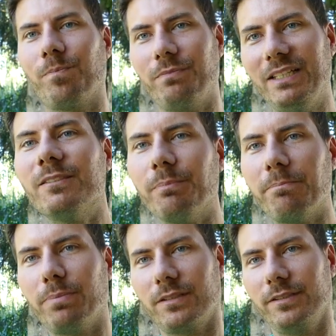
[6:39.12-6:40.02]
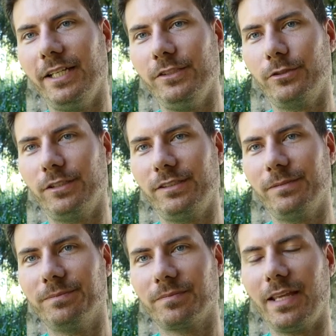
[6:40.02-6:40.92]
these people are dangerous.
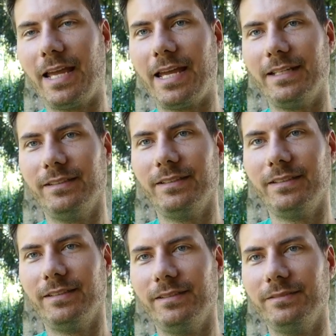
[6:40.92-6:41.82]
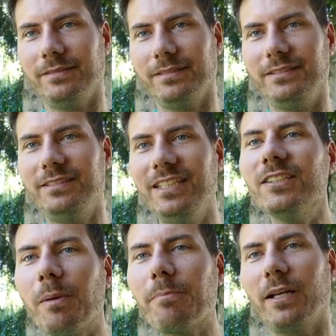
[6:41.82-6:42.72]
And these
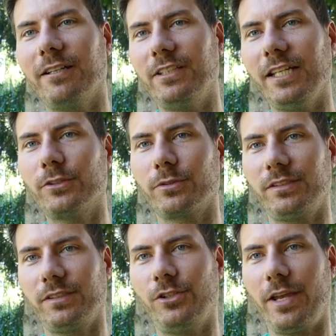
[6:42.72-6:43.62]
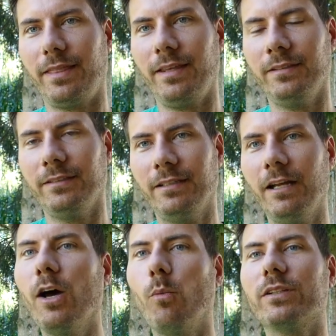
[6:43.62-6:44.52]
people have dangerous agenda.
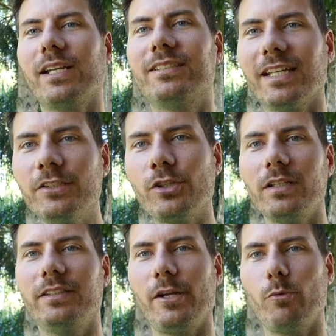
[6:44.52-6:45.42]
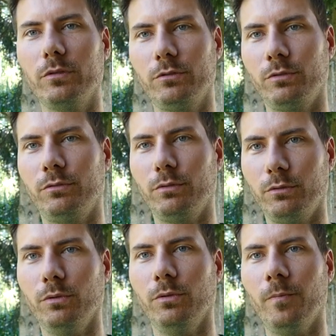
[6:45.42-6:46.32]
What essentially they want to
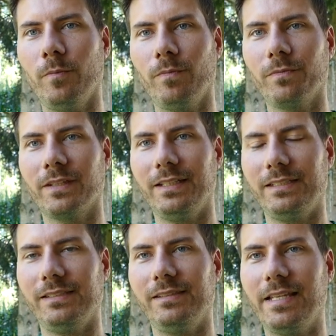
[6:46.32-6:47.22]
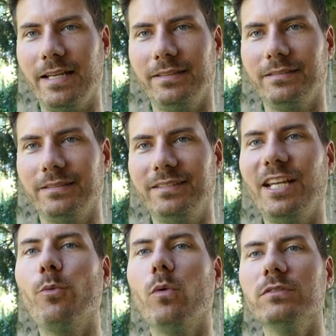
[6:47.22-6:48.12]
do is that
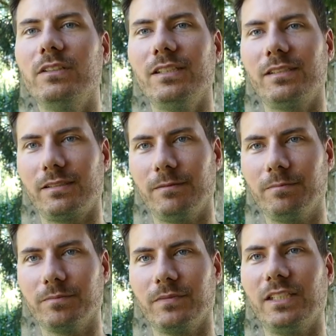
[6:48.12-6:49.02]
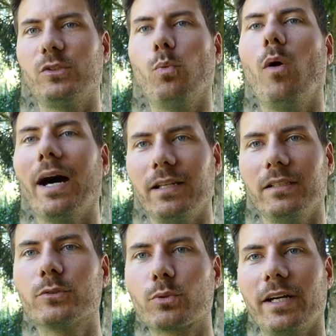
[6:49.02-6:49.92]
they want these
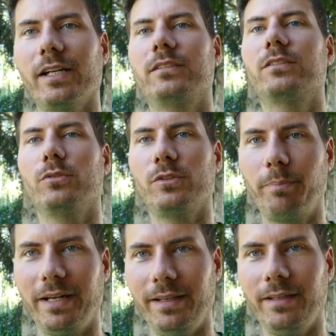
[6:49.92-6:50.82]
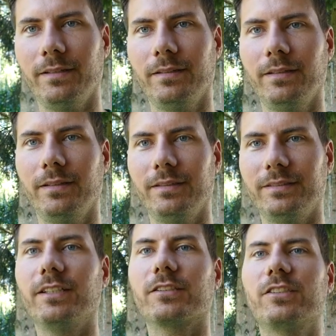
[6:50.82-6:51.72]
violent riots to spread.
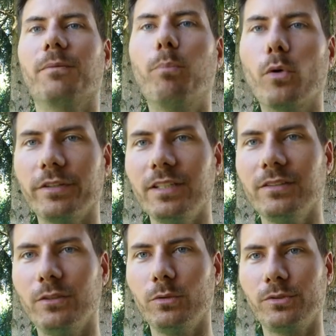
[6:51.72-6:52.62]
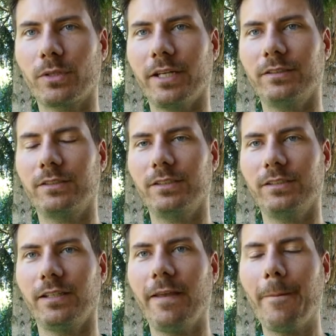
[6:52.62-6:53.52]
They are supporting those rioters.